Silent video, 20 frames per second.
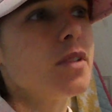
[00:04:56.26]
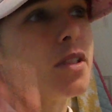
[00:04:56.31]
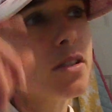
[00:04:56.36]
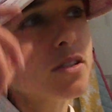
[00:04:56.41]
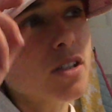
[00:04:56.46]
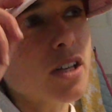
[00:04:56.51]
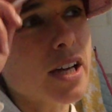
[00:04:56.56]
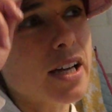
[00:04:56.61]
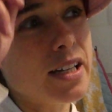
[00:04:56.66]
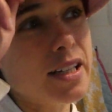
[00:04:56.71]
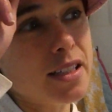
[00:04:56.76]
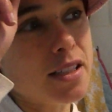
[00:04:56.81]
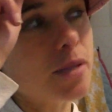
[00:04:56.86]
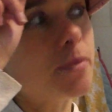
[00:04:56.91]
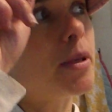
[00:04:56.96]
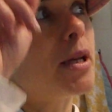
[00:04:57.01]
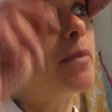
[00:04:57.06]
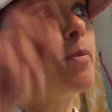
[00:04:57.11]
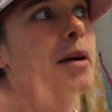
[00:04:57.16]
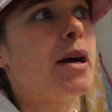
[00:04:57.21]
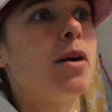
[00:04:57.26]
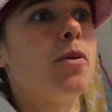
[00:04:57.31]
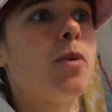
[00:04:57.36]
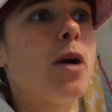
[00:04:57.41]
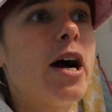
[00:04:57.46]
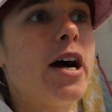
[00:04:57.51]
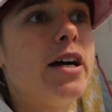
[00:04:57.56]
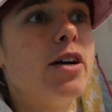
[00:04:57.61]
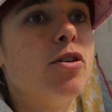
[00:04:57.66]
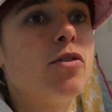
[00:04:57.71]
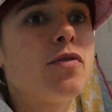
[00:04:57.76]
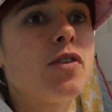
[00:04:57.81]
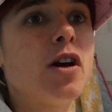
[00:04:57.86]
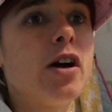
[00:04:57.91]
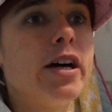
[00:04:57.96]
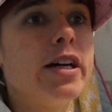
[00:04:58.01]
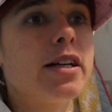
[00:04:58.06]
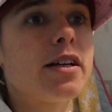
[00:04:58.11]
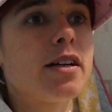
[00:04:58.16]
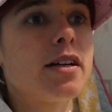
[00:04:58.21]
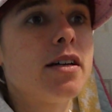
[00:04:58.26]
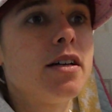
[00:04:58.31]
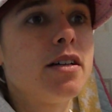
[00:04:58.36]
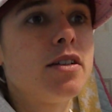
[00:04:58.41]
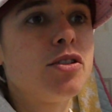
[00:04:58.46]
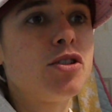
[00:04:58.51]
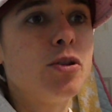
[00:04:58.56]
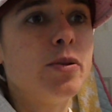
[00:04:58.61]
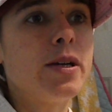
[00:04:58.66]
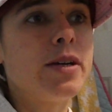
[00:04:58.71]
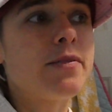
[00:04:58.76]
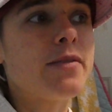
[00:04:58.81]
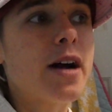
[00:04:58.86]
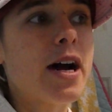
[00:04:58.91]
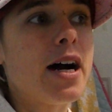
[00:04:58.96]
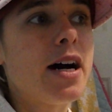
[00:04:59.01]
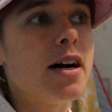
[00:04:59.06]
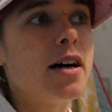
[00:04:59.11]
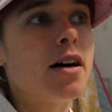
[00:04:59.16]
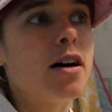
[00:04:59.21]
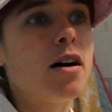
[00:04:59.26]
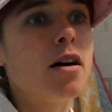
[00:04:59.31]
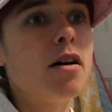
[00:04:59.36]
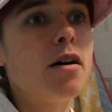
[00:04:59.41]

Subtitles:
So there needs to be a better way of, like, doing that.